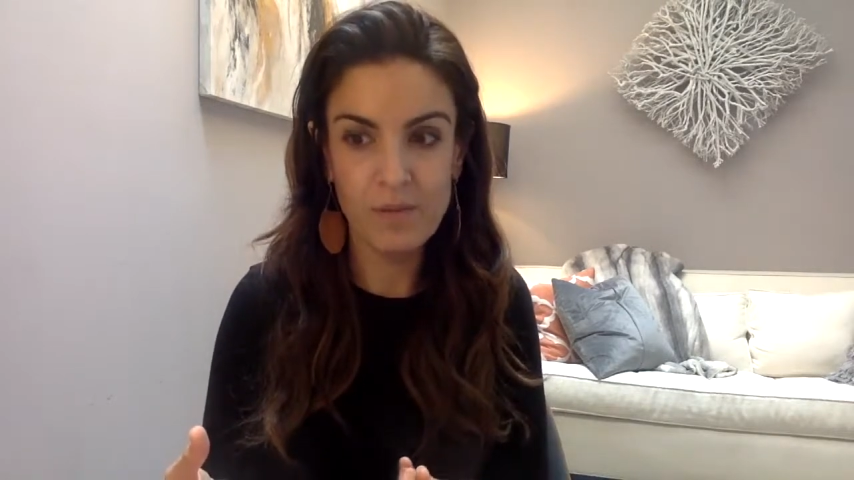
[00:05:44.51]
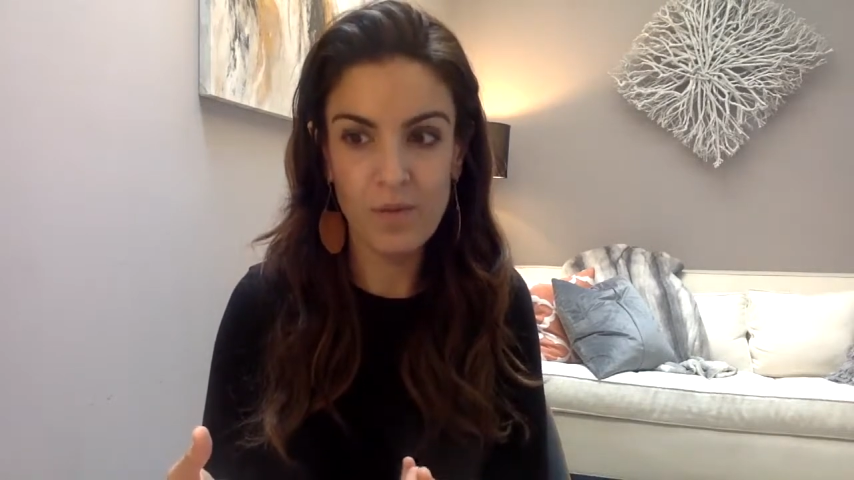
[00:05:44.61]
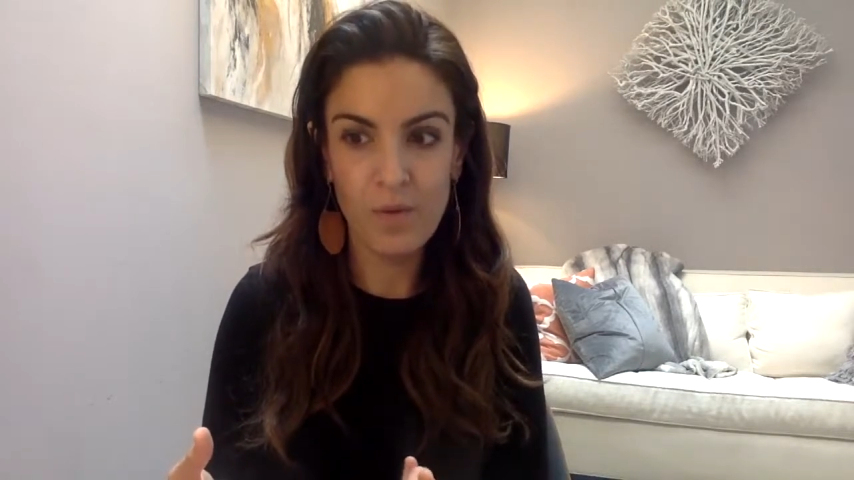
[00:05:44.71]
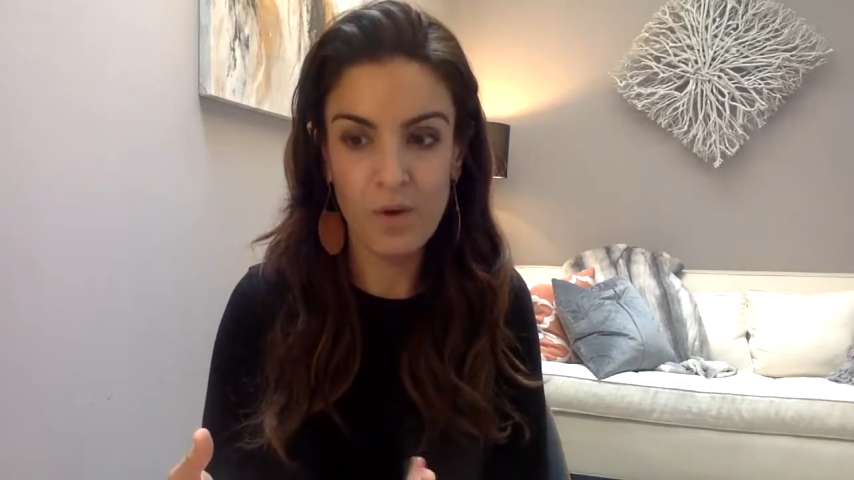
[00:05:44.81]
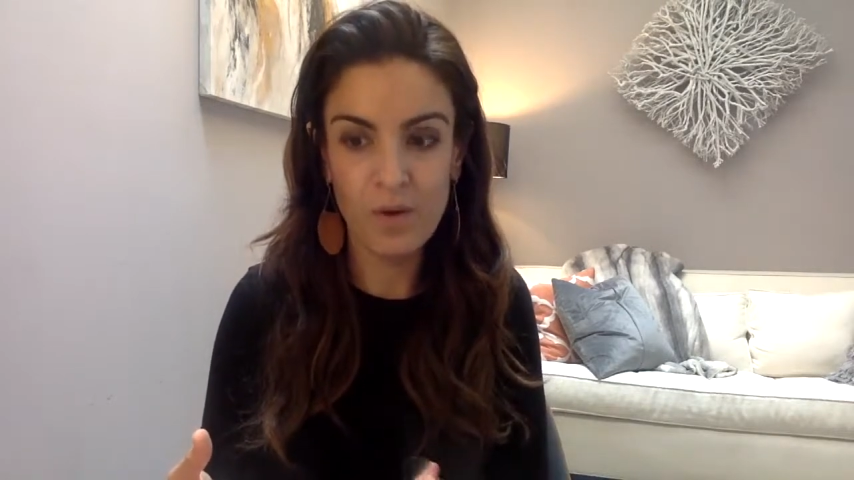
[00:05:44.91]

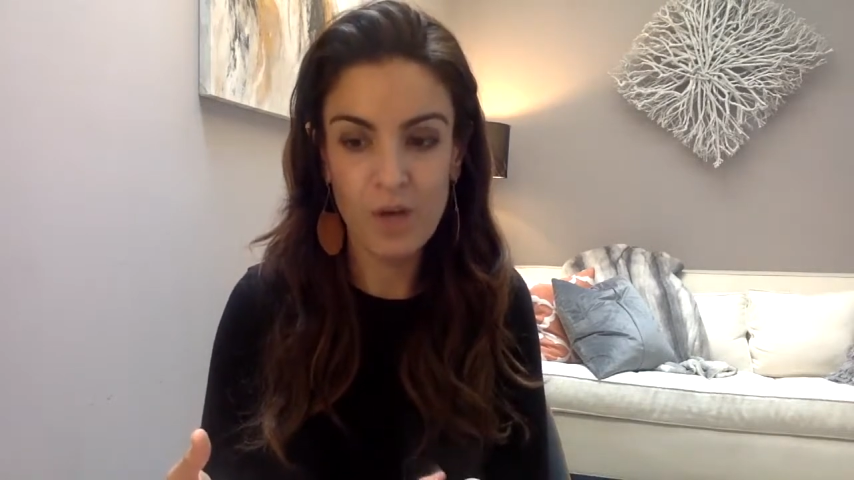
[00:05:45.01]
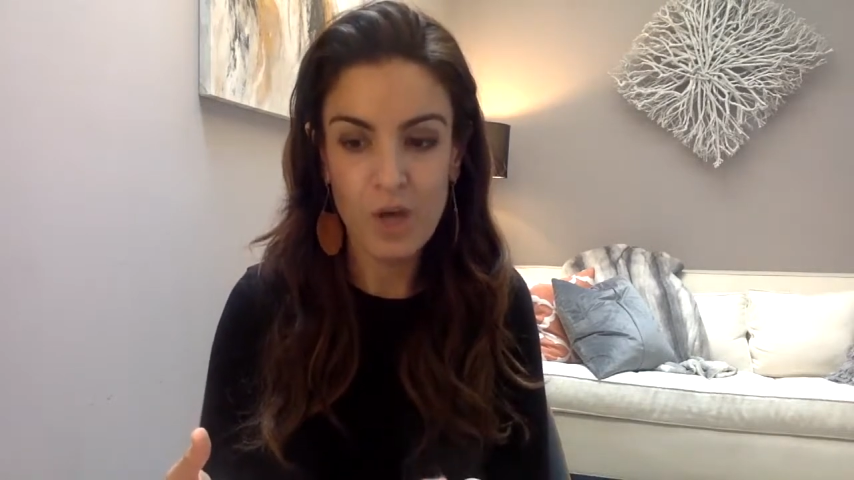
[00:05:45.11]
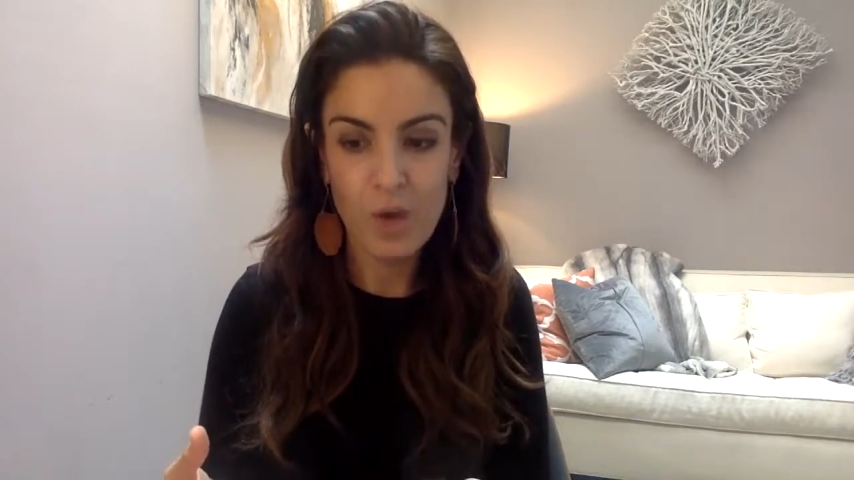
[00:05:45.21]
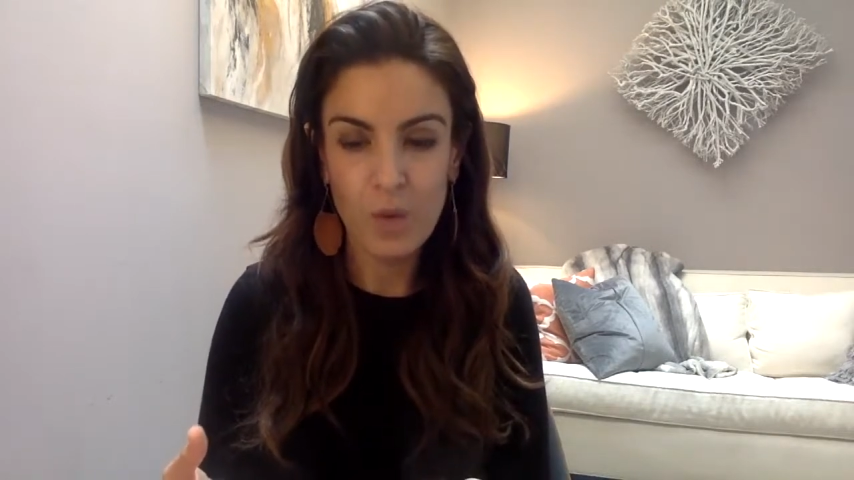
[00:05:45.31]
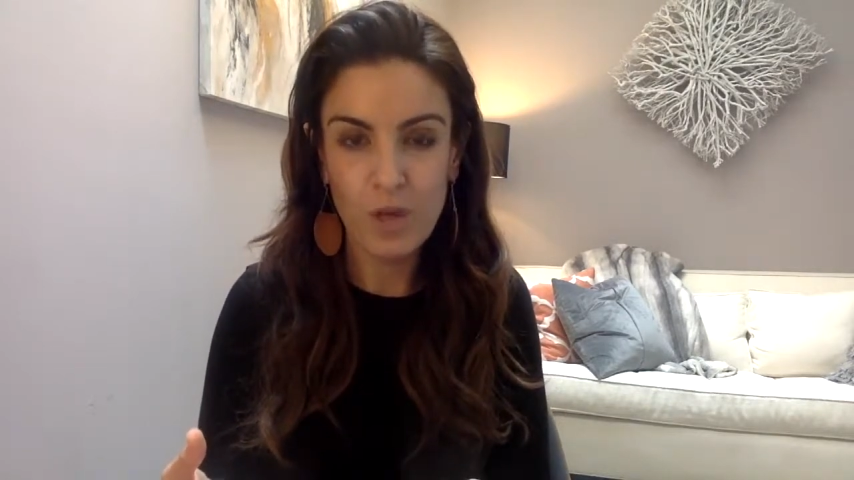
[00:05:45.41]
forward,
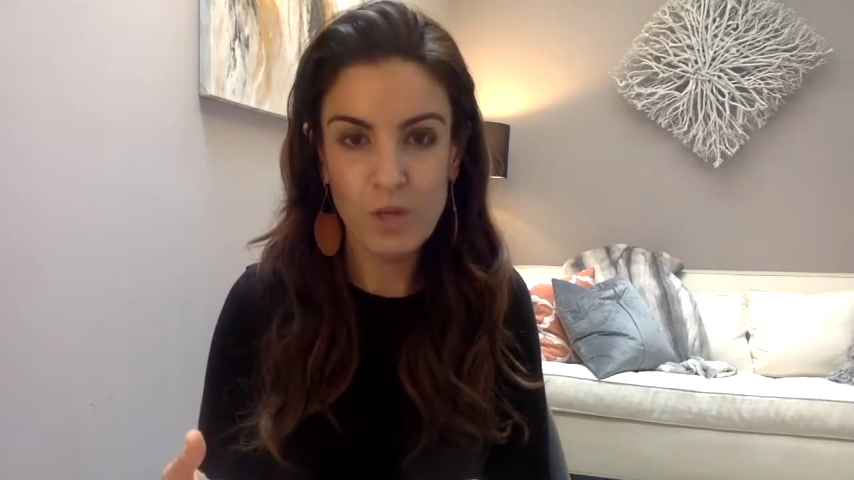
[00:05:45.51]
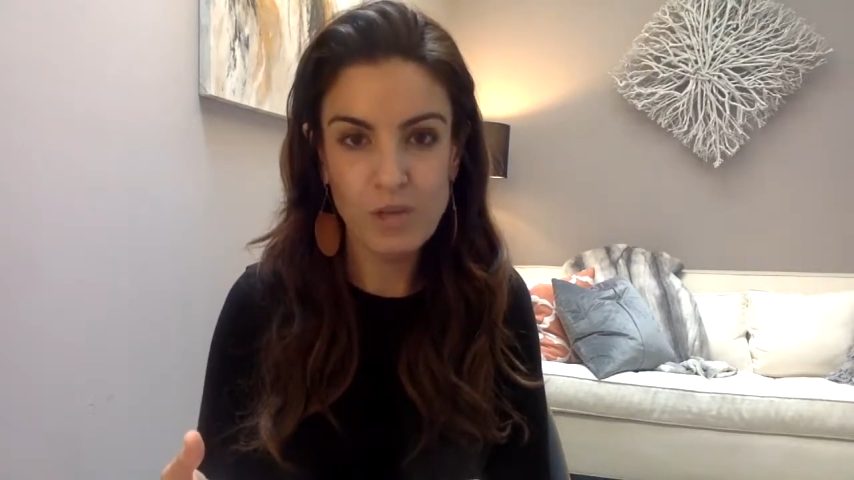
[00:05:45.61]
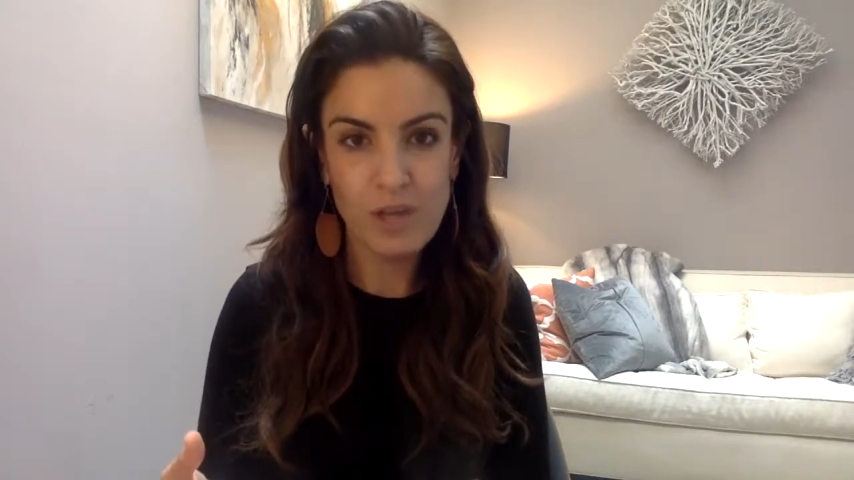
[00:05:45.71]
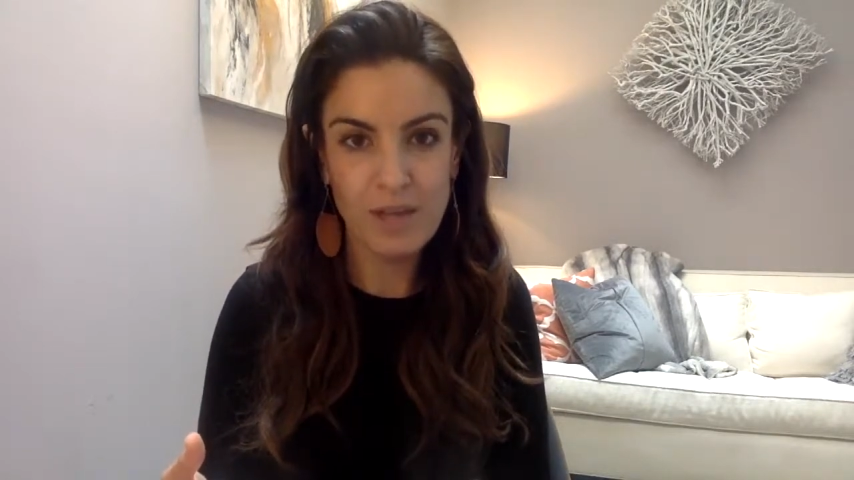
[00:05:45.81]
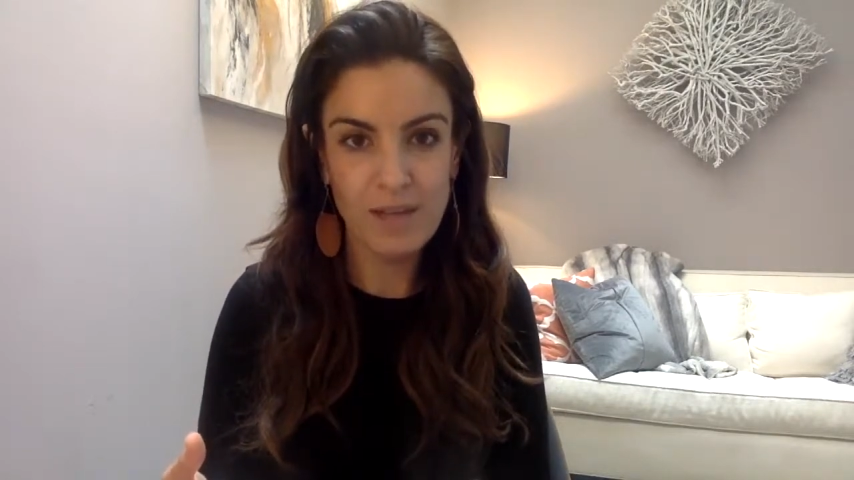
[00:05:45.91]
we don't
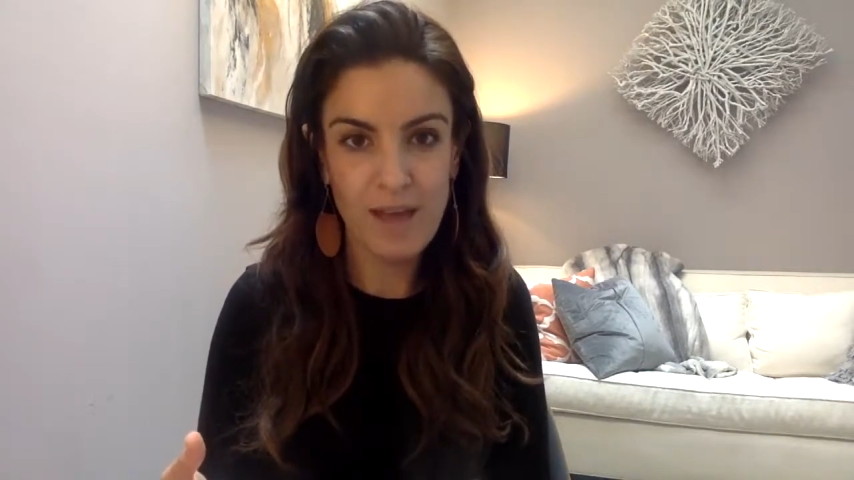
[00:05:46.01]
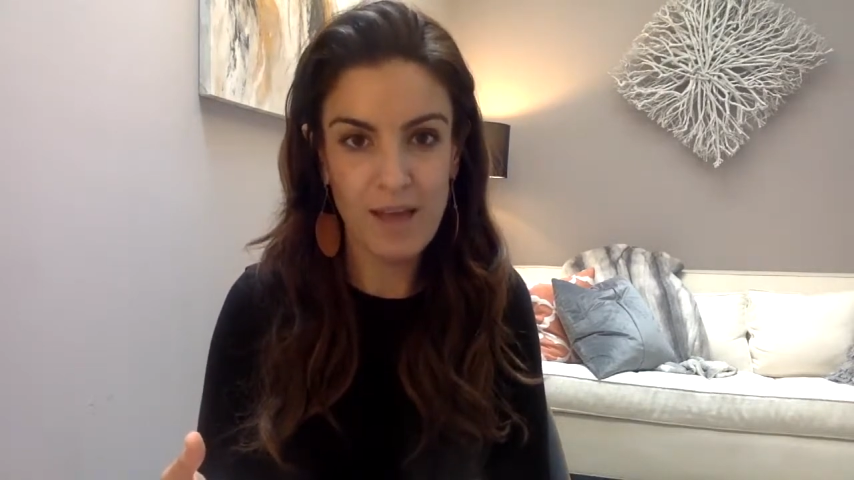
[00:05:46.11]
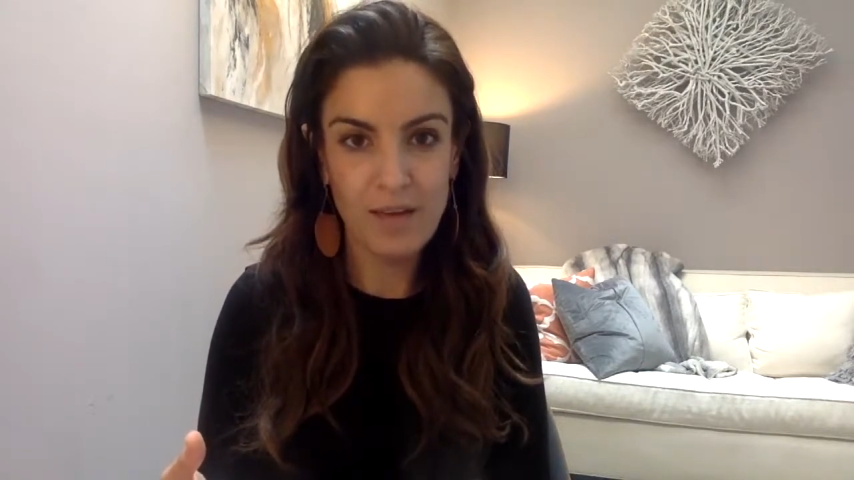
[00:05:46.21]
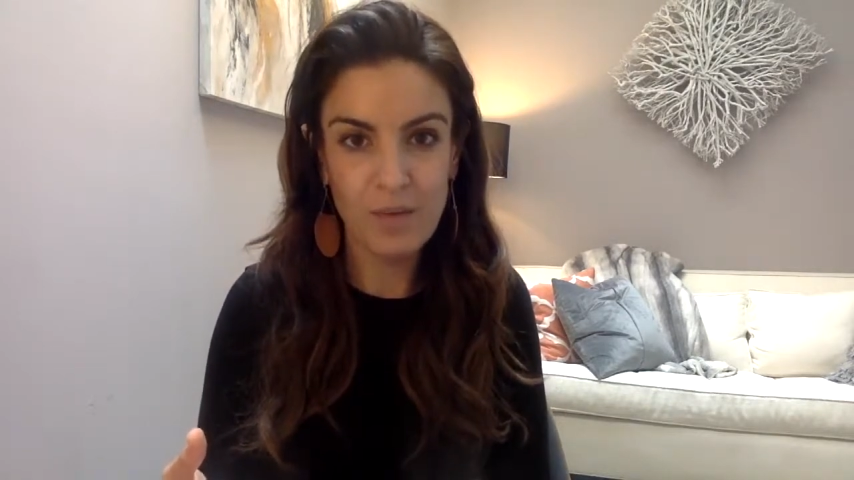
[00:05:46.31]
shut it down.